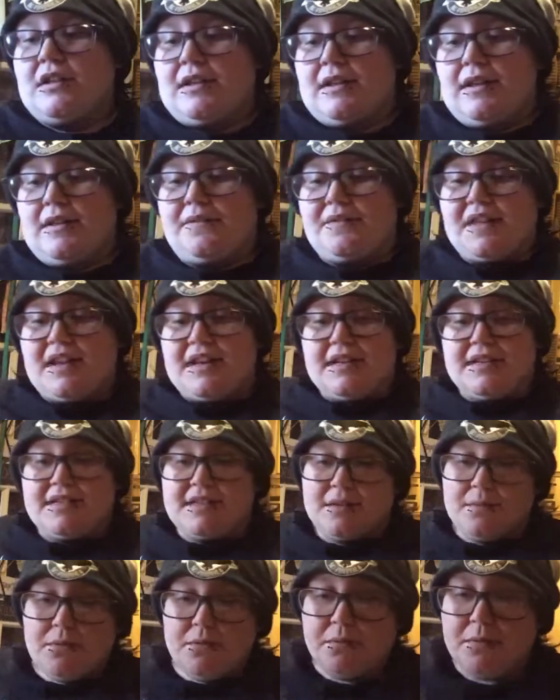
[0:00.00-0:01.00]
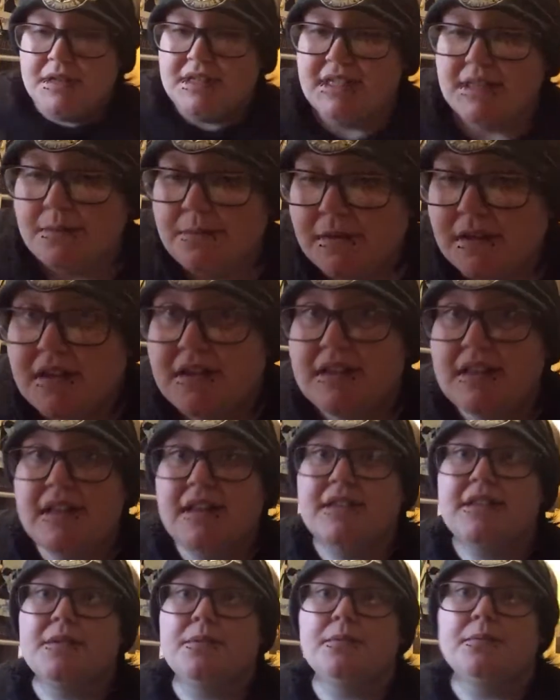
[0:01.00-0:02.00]
If they end up on my TBR, they
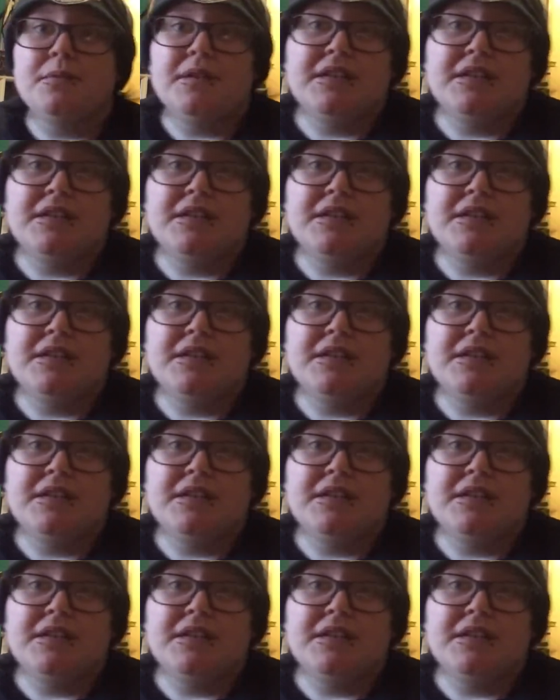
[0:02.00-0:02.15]
end up on my